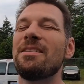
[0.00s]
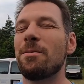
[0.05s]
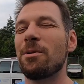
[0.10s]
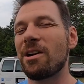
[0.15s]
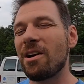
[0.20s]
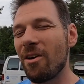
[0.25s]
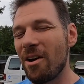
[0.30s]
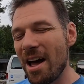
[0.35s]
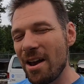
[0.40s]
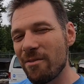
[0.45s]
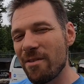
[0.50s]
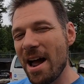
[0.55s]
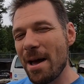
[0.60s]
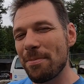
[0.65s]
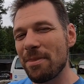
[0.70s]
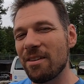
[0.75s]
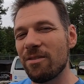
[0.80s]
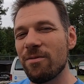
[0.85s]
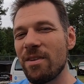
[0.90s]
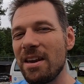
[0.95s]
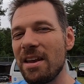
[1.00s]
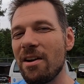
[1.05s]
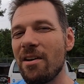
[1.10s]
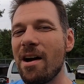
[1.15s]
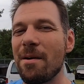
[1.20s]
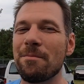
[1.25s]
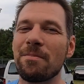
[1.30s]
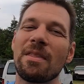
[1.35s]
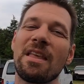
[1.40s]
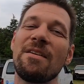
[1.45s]
So I'm gonna go ahead and wrap this video
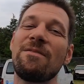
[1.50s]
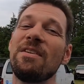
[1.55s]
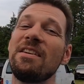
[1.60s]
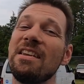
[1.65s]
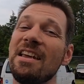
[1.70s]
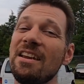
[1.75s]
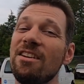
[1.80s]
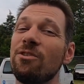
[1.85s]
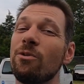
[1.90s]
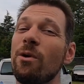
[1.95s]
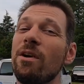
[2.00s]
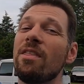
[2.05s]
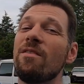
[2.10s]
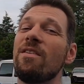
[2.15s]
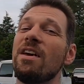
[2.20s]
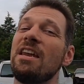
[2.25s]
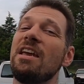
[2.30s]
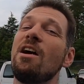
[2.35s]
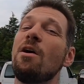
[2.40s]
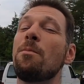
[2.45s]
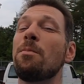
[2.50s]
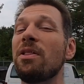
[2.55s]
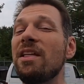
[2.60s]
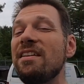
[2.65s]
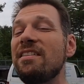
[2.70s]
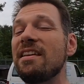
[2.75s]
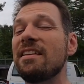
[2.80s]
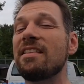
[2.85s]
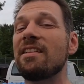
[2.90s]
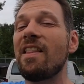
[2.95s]
up. If you did enjoy the video,
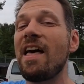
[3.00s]
please hit